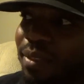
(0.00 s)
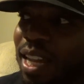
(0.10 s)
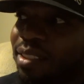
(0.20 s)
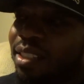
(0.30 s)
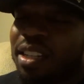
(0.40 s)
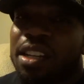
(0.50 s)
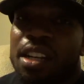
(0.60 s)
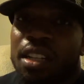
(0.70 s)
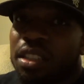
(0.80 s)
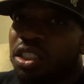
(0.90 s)
that's it.
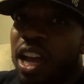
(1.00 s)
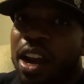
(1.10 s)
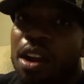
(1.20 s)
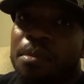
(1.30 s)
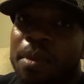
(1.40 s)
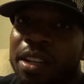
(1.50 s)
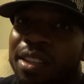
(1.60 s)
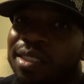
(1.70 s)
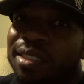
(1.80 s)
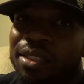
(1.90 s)
Shout out my
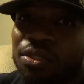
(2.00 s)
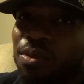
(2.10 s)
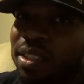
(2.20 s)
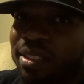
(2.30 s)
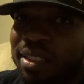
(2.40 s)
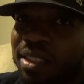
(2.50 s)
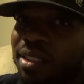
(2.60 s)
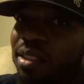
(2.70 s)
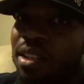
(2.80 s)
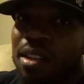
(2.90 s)
niggas in
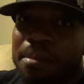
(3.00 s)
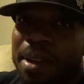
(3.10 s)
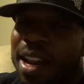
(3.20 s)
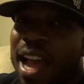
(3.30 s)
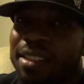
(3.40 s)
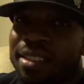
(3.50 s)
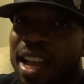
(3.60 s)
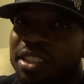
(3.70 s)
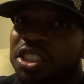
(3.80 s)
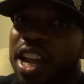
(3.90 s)
Twiztid,
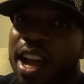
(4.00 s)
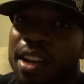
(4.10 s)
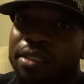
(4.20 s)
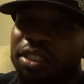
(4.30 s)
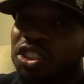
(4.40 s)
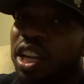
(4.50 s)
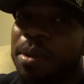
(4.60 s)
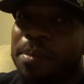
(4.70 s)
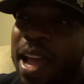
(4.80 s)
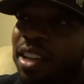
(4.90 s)
Monoxide Child,
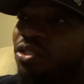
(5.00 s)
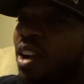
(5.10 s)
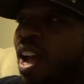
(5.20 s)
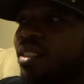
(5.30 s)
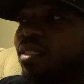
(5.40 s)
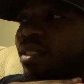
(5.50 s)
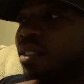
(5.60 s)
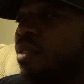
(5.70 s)
Jamie Madrox.